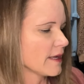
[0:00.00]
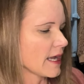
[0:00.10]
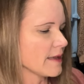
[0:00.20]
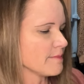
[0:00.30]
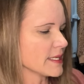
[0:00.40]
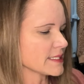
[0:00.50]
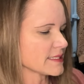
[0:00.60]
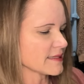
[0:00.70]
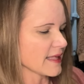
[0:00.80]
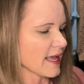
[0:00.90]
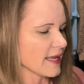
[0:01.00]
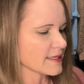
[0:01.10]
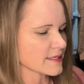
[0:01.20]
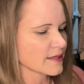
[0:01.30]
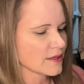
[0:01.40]
I missed
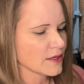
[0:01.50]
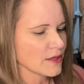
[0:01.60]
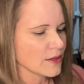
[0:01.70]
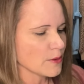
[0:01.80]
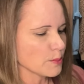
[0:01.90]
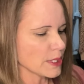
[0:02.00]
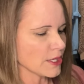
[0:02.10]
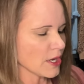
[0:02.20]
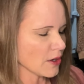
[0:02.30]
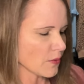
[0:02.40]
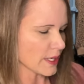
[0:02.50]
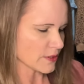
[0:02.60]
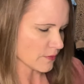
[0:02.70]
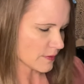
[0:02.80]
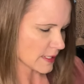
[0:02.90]
that. But no, I
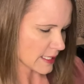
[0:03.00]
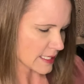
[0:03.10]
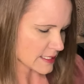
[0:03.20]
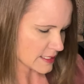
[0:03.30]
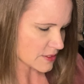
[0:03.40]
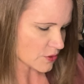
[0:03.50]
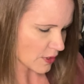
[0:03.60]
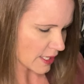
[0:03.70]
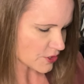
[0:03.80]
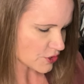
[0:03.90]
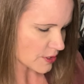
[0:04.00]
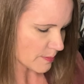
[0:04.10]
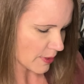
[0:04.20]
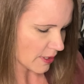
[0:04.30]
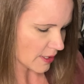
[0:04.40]
don't think I did scratch the
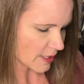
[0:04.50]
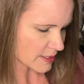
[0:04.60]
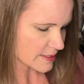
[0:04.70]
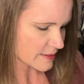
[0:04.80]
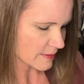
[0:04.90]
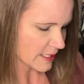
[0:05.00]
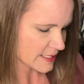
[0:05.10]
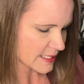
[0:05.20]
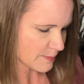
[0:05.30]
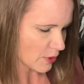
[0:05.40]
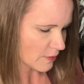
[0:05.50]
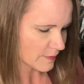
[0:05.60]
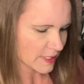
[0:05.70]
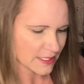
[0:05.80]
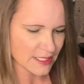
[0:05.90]
box. It's in
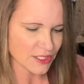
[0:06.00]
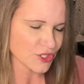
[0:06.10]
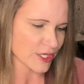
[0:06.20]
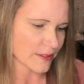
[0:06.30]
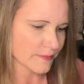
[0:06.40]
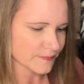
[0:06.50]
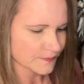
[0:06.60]
perfect condition.